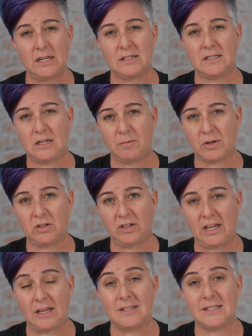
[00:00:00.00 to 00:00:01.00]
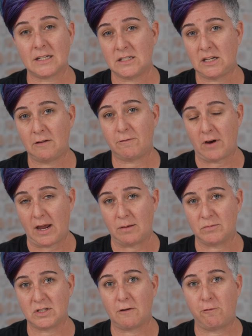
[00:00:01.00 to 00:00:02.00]
is typically 60
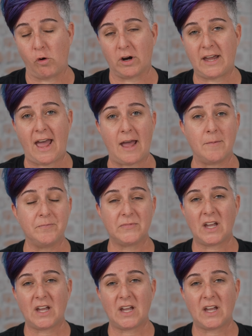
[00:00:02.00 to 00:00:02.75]
frames 4K.